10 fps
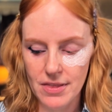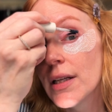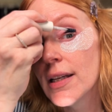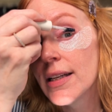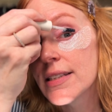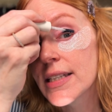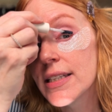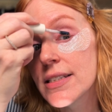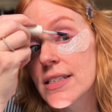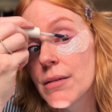Let's
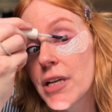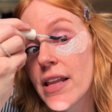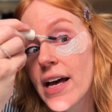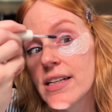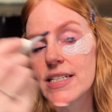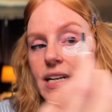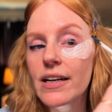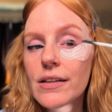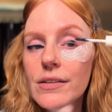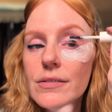get some of that
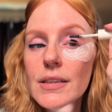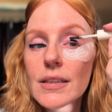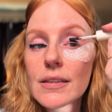down.